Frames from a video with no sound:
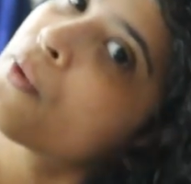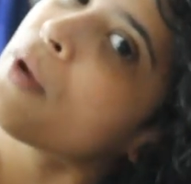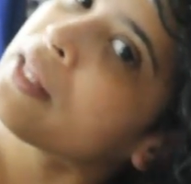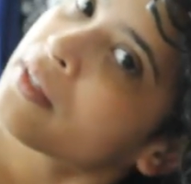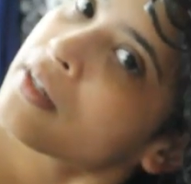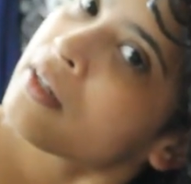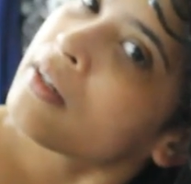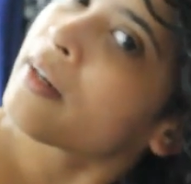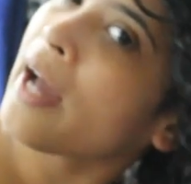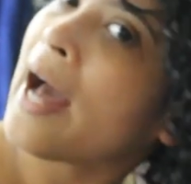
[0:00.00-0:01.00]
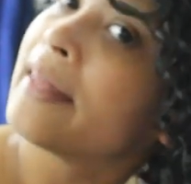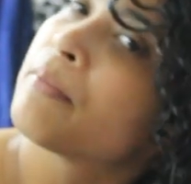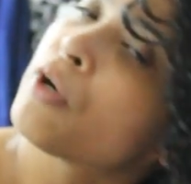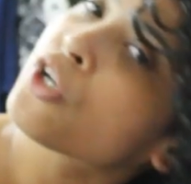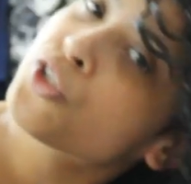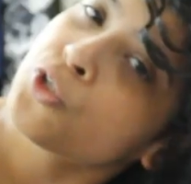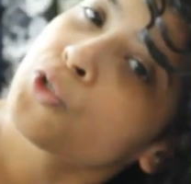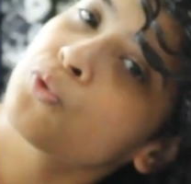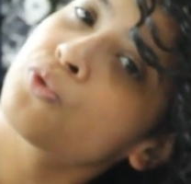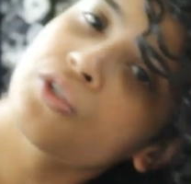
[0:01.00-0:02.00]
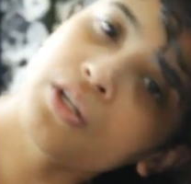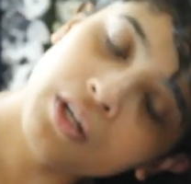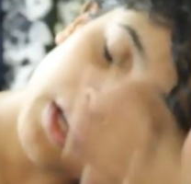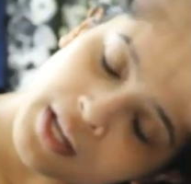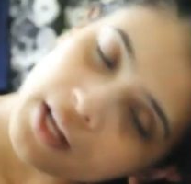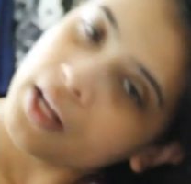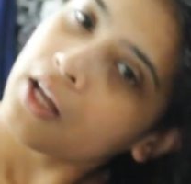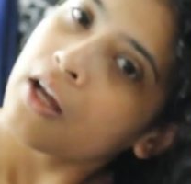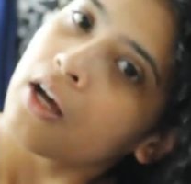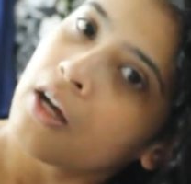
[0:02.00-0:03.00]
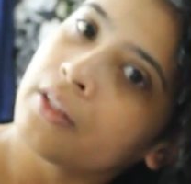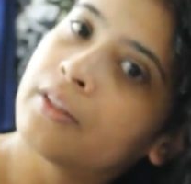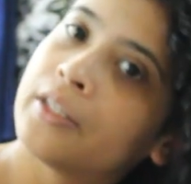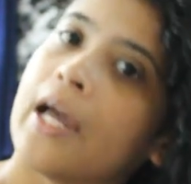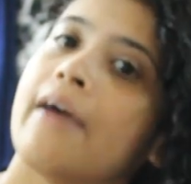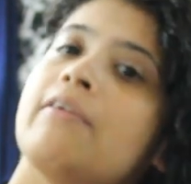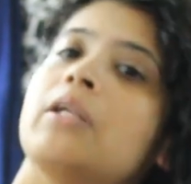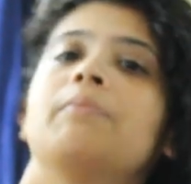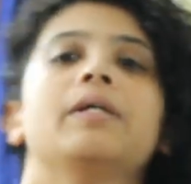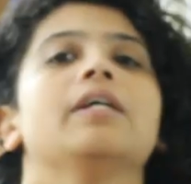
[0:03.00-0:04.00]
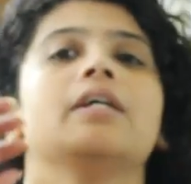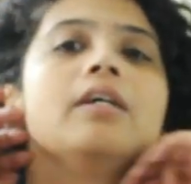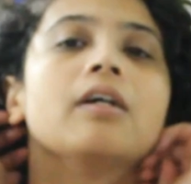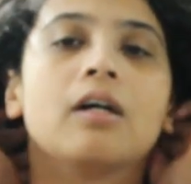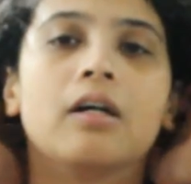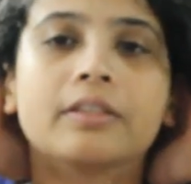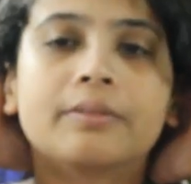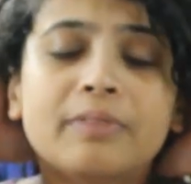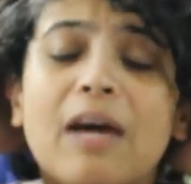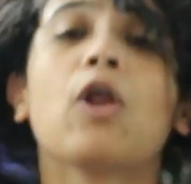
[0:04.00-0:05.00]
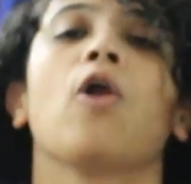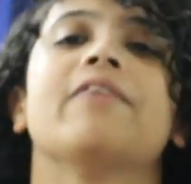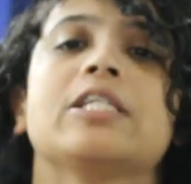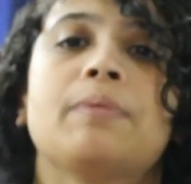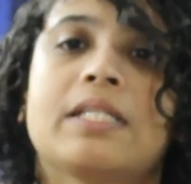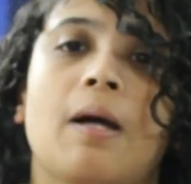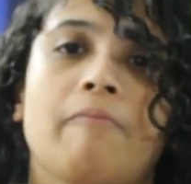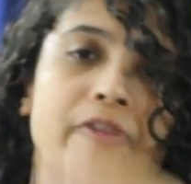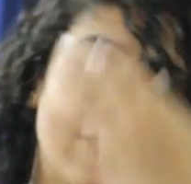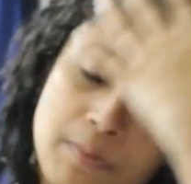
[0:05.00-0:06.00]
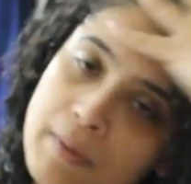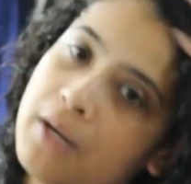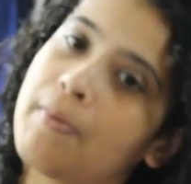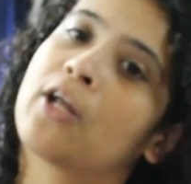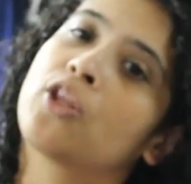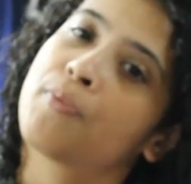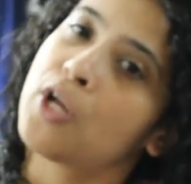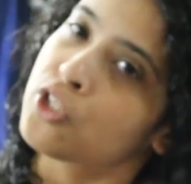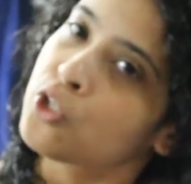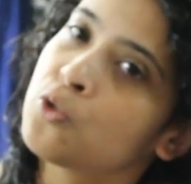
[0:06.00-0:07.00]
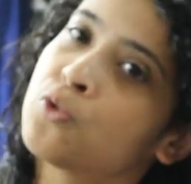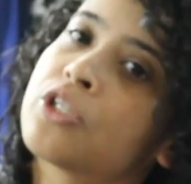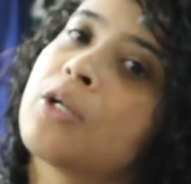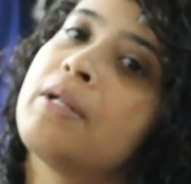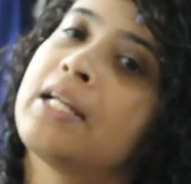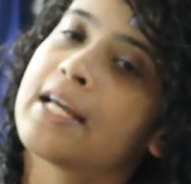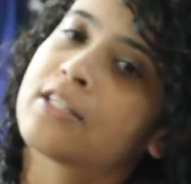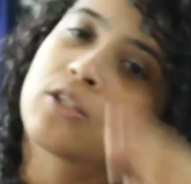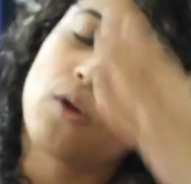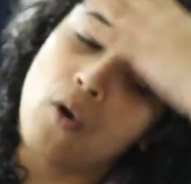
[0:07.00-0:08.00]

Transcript: the weather and the products you use, there will be there'll always be some frizz, but depending on the products you use, it'll be less